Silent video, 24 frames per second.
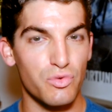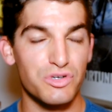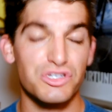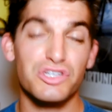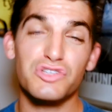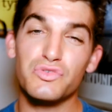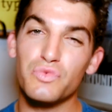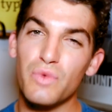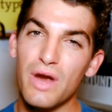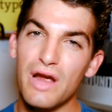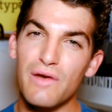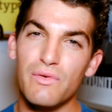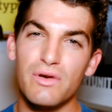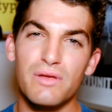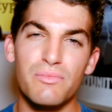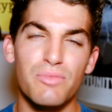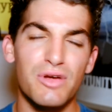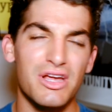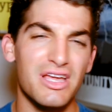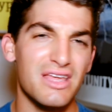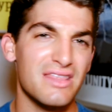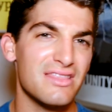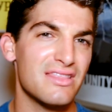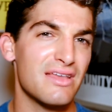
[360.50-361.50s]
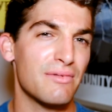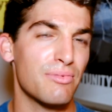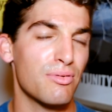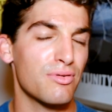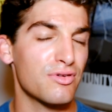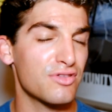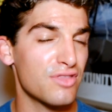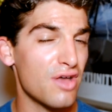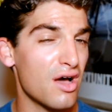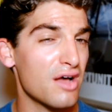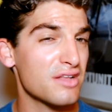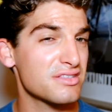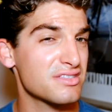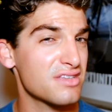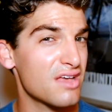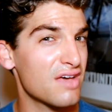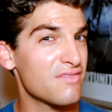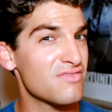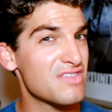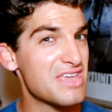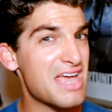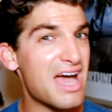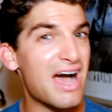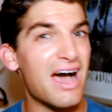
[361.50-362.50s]
which is where I want to bring in the thoughts
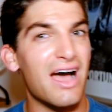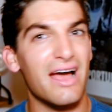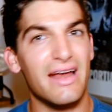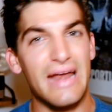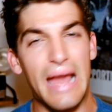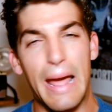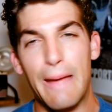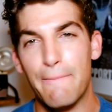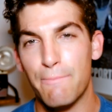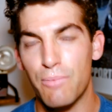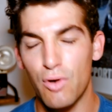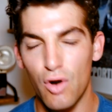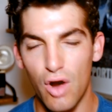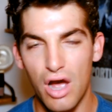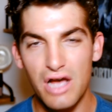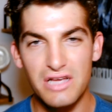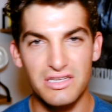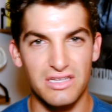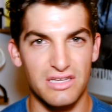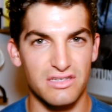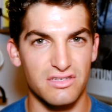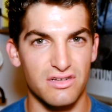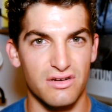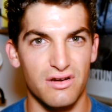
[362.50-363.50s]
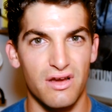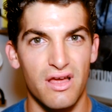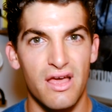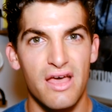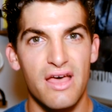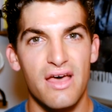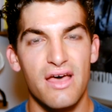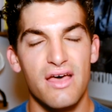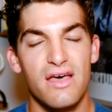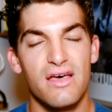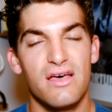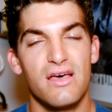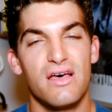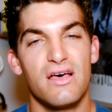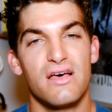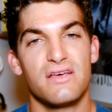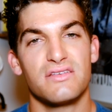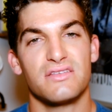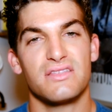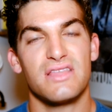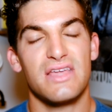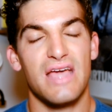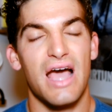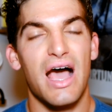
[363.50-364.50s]
of the i9 processor.
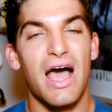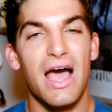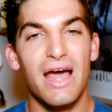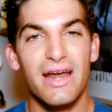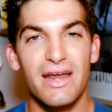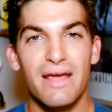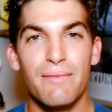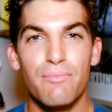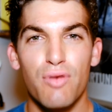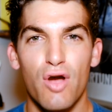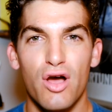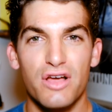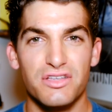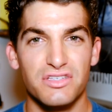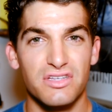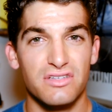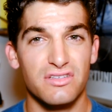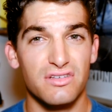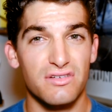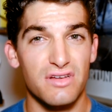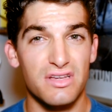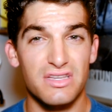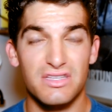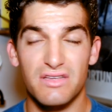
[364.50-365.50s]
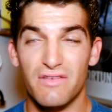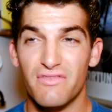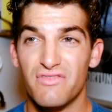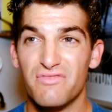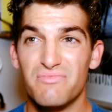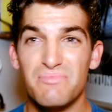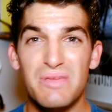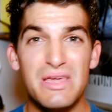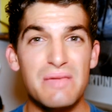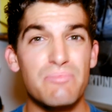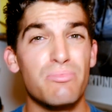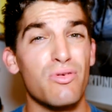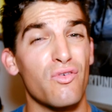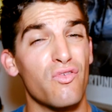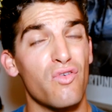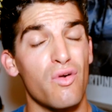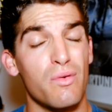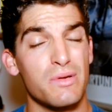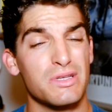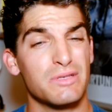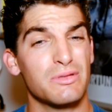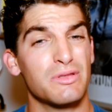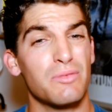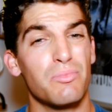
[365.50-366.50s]
So the i9 processor is of peak
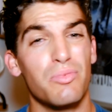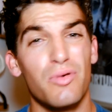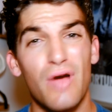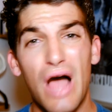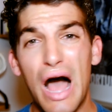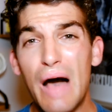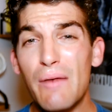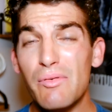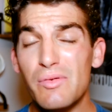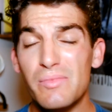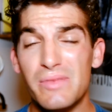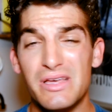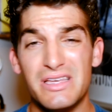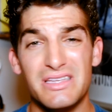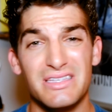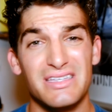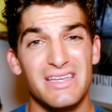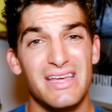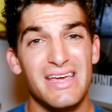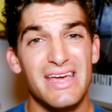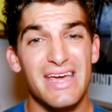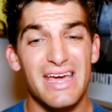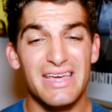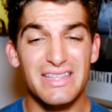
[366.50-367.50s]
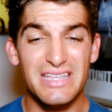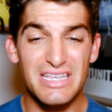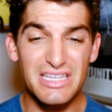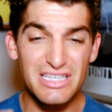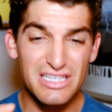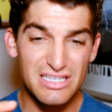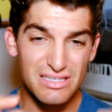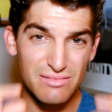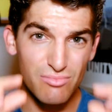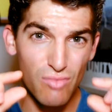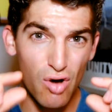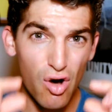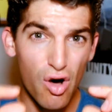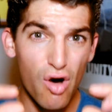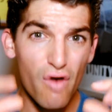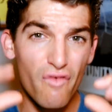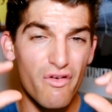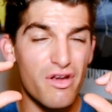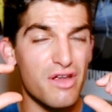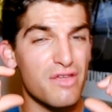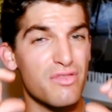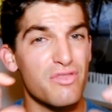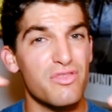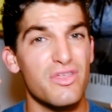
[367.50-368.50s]
performance. But the problem is in these small,
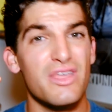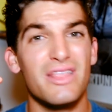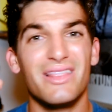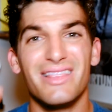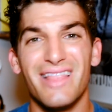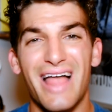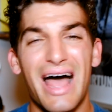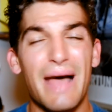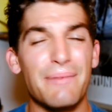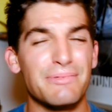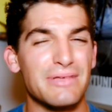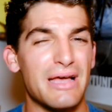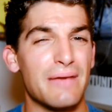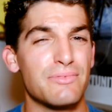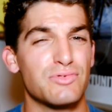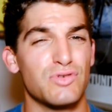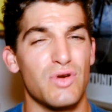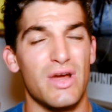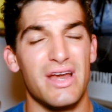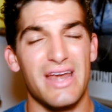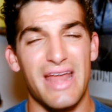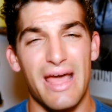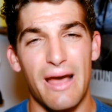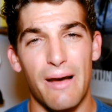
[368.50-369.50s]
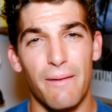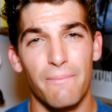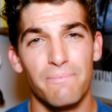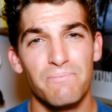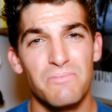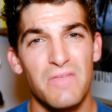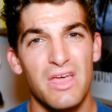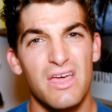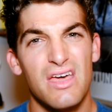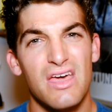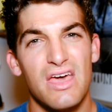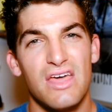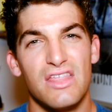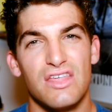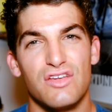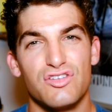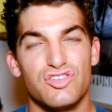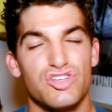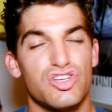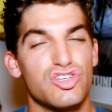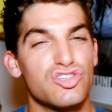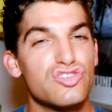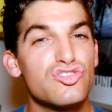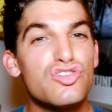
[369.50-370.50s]
very thin laptops right now, there's
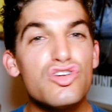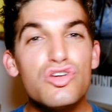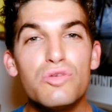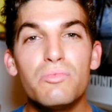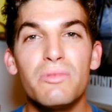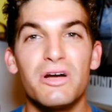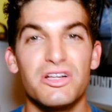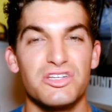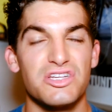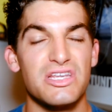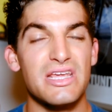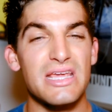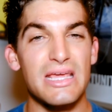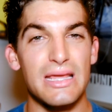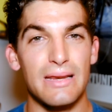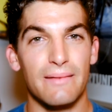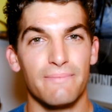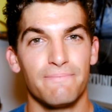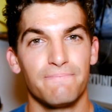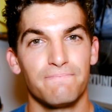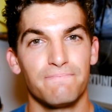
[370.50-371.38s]
just too much heat.